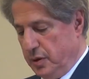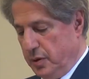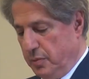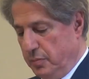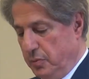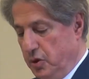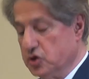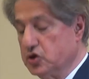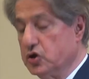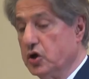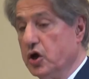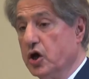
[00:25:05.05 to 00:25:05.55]

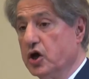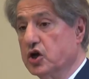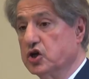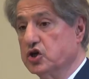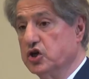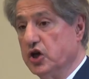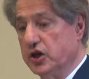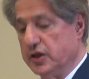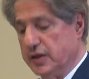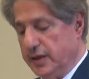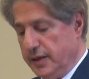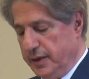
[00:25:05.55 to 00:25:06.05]
Most
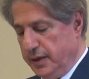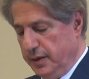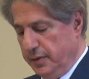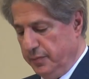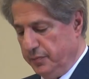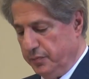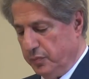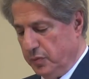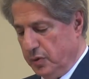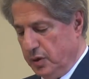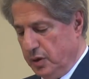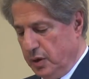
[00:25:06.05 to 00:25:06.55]

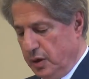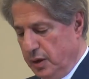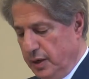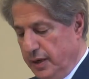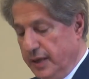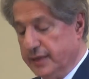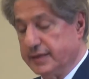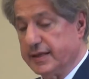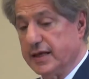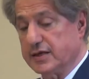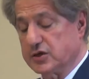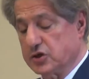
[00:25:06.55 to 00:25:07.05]
urgently,
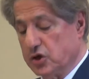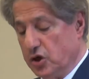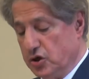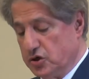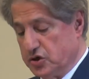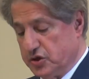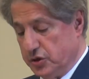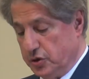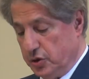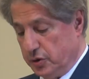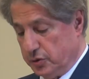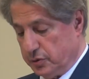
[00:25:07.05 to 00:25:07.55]
let us
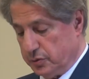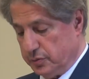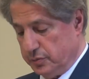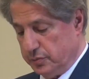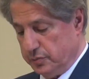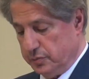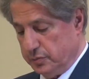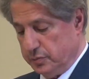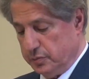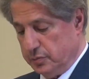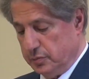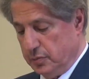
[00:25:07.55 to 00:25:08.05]
consider
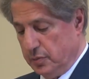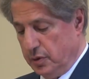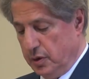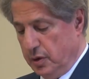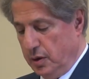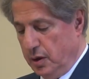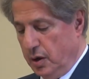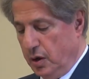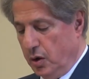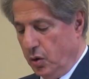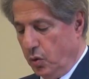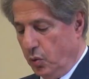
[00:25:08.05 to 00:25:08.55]

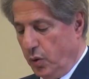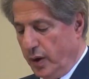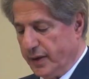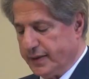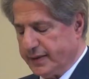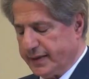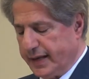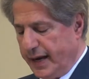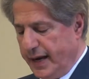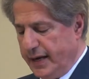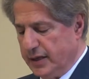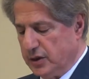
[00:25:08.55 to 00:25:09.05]

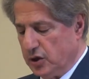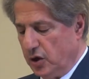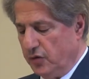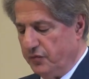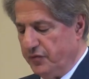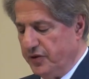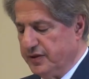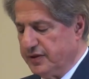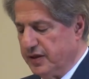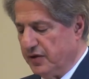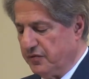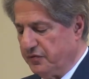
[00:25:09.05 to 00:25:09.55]
what kind
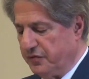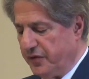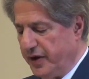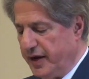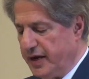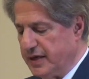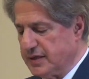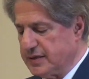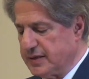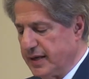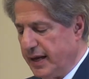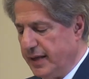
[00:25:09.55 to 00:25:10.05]
of
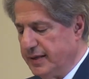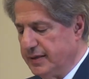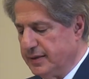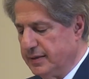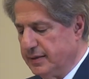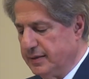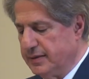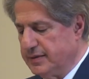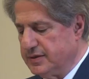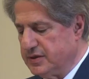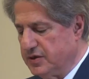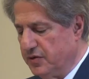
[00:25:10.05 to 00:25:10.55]
interfaith
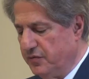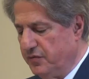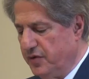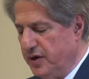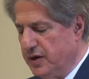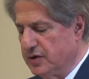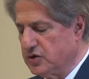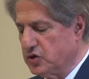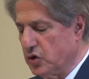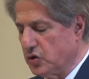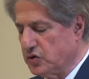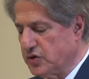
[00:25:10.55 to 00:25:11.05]
and
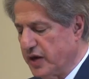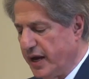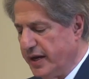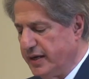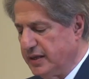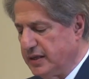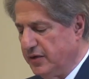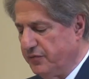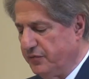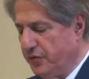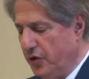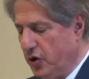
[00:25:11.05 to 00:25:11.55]
civil
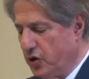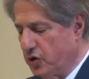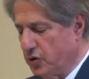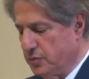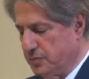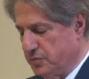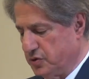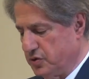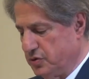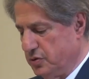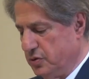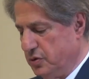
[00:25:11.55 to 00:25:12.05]
society
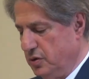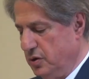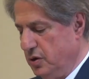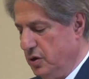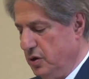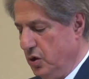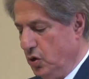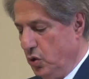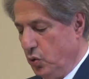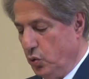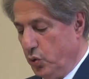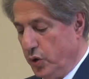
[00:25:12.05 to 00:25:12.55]
forums
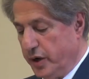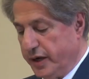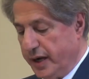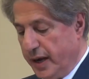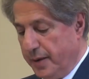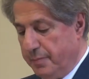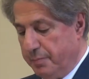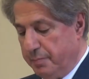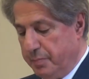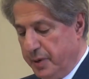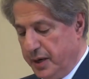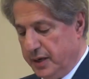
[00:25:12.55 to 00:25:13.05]
we
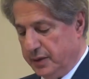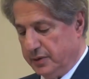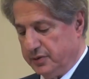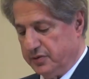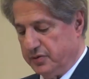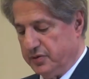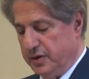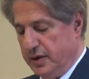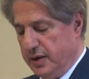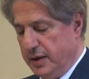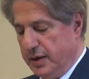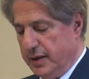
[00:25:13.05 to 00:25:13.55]
can
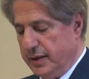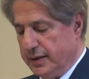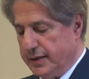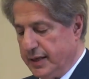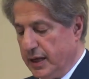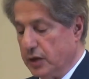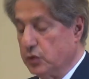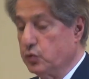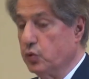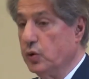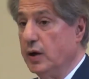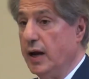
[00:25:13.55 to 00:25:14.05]
build
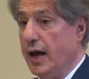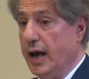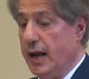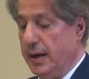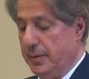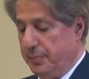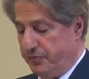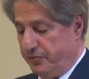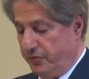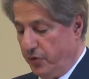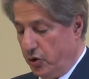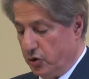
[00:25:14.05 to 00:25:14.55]
that will
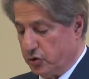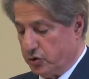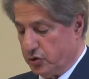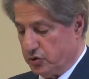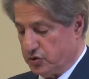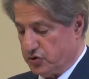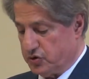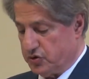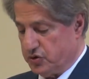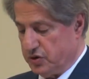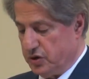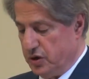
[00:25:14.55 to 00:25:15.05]
help
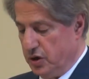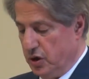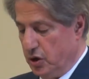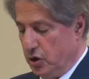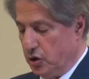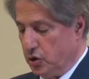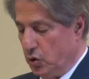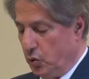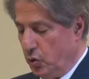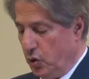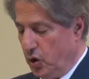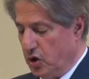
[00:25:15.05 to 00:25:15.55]
focus
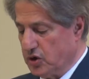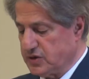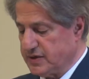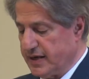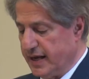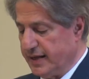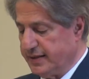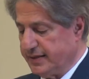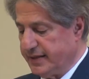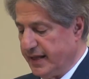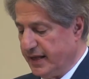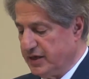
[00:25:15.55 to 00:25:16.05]
the world's
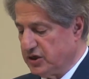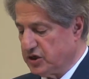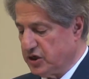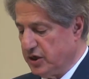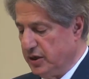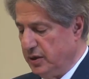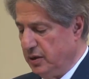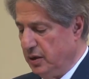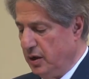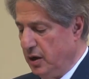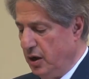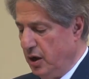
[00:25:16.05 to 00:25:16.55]

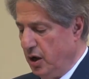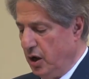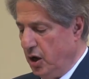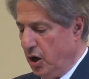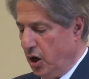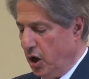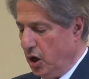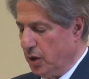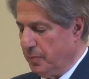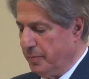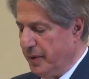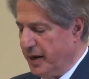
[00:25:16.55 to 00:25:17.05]
attention
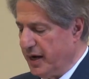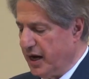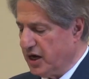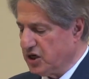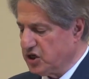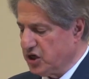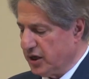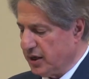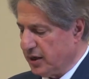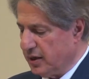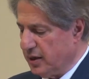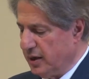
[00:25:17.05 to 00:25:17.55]
on
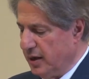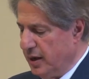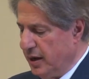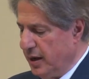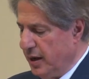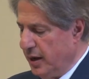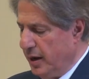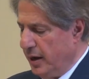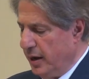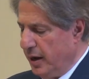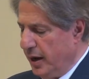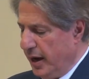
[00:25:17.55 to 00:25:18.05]
managing
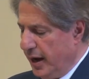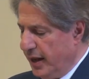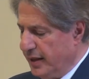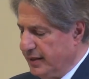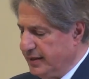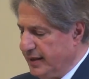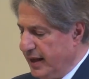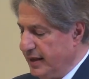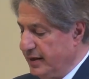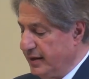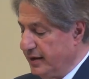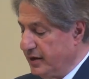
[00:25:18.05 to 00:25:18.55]
and
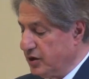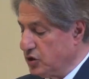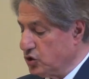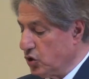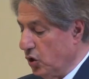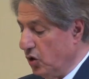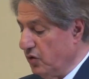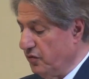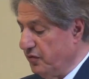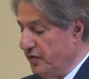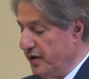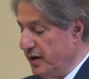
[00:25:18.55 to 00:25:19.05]
then
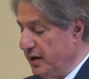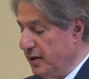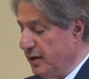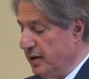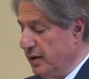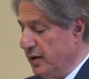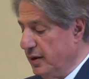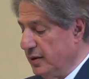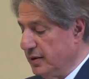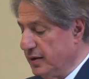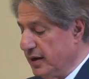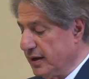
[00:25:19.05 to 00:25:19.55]

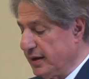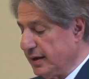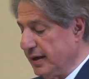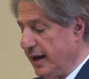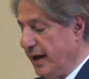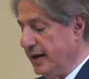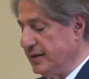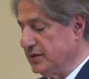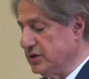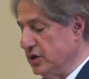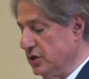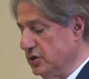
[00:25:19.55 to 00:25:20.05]
resolving the
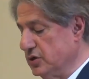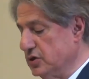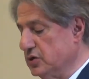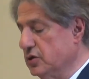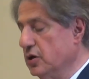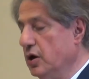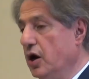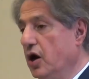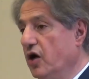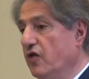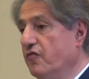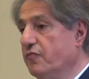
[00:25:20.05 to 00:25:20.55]
crisis
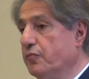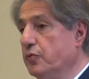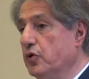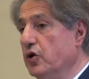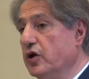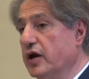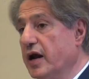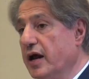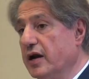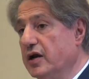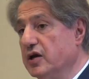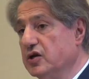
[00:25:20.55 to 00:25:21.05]
of
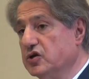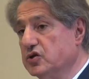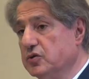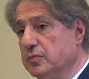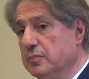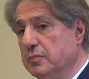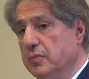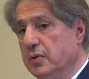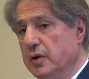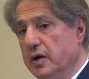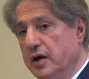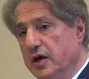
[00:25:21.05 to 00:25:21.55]

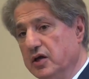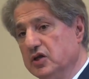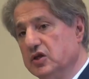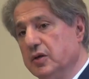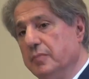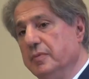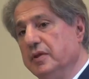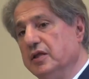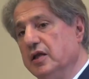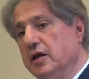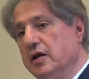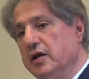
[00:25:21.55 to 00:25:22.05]
pluralism in the
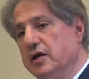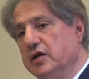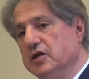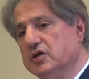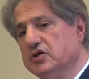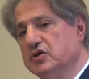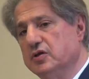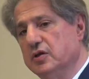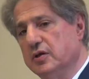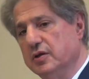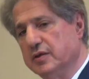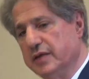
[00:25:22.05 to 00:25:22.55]
Middle
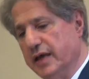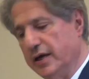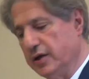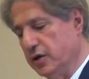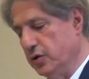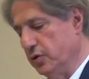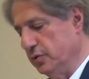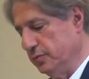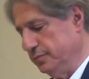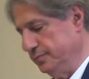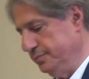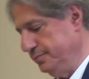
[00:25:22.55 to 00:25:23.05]
East.
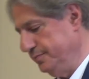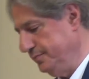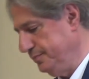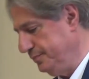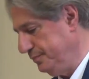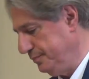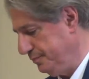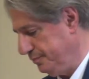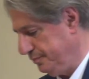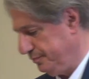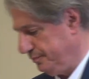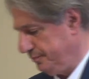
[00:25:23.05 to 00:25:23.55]
Thank
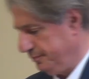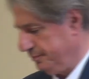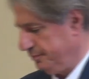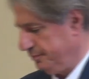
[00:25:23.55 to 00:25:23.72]
you.